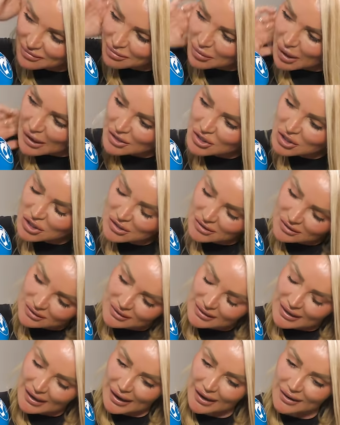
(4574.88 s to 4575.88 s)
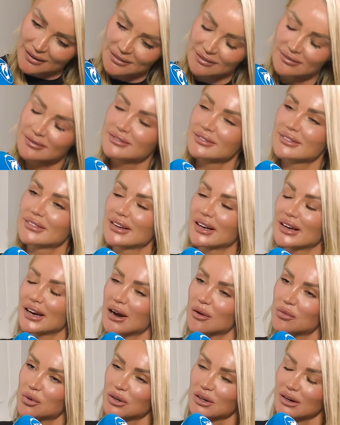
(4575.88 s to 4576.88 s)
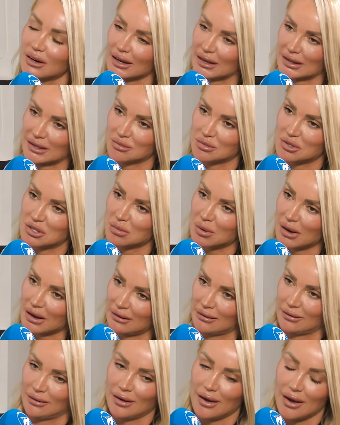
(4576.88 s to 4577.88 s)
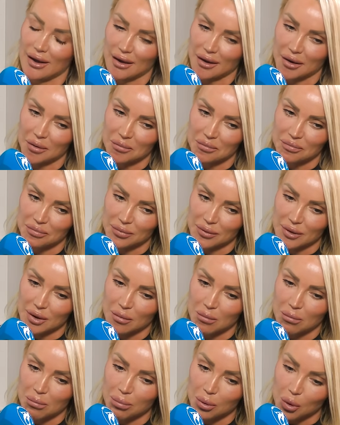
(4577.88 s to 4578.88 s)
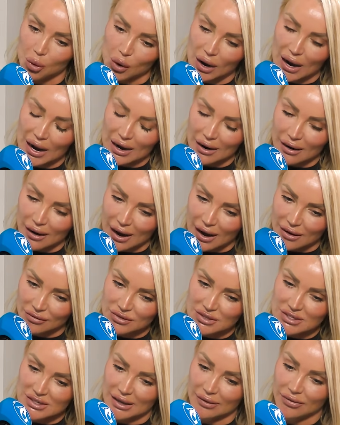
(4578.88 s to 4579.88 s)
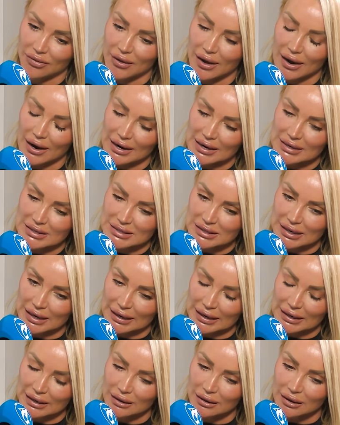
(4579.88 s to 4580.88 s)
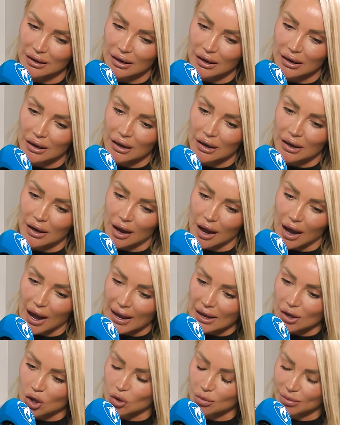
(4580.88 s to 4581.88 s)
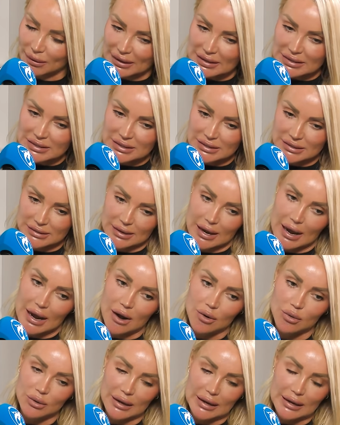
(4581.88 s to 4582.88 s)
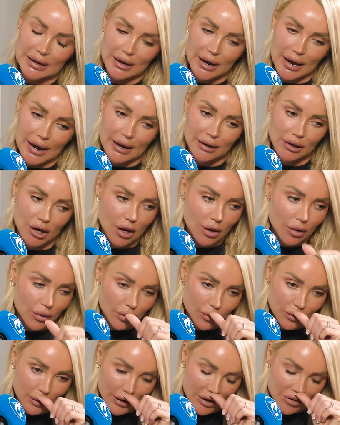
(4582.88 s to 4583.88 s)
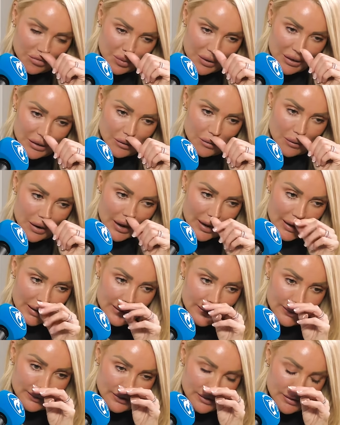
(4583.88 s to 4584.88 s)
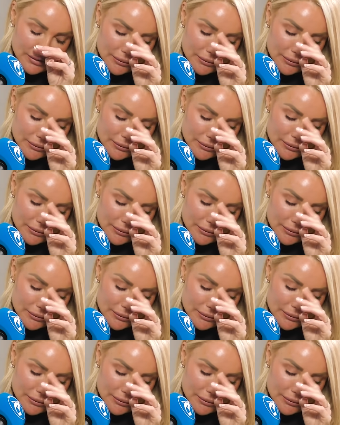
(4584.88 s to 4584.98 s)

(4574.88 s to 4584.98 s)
that. I ju- yeah, I wouldn't like them to be. Um, but having said that, it's like I go places now. Like I go, I've been away,